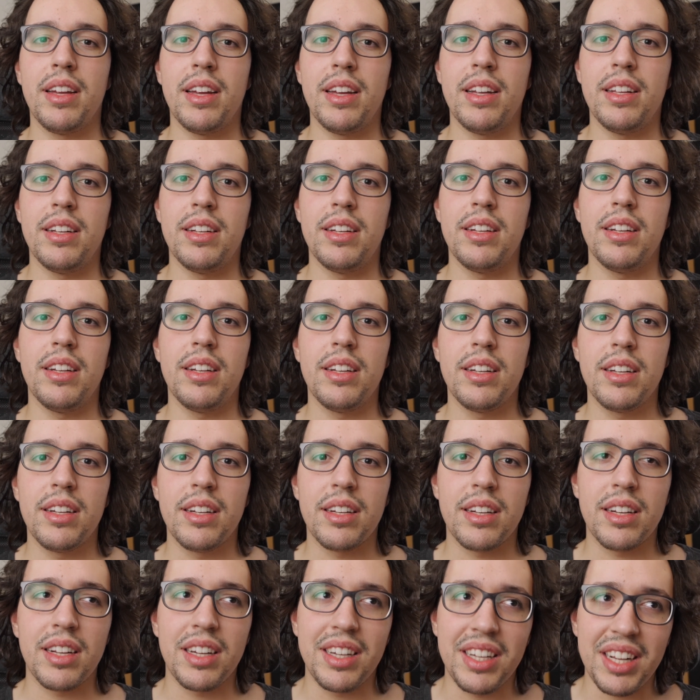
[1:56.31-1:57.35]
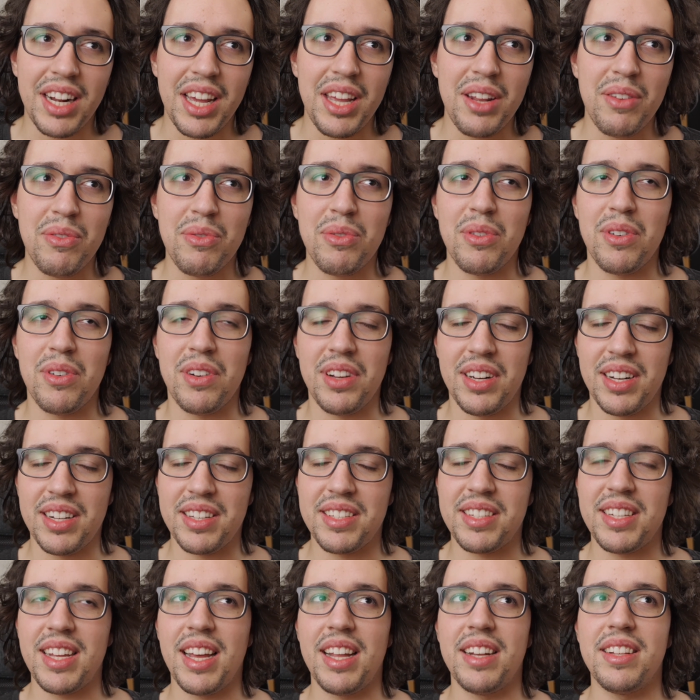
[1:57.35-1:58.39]
and grateful in a
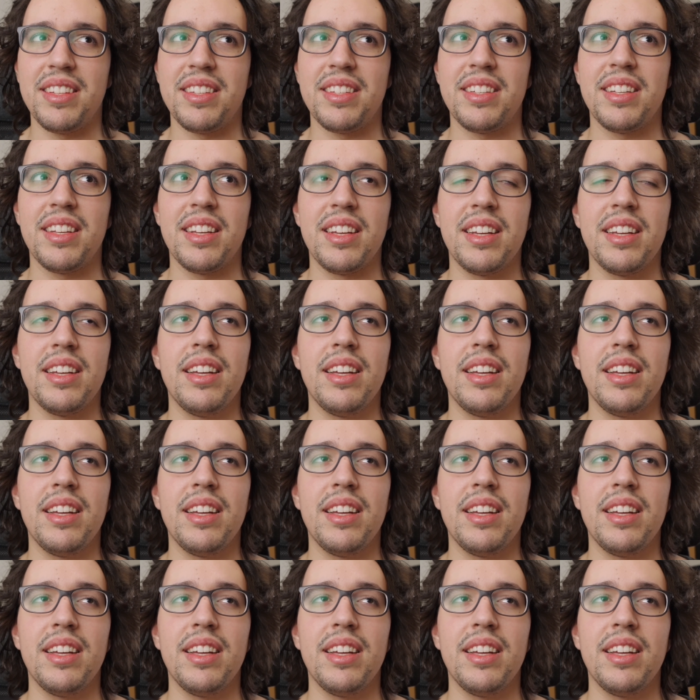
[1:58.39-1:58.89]
sense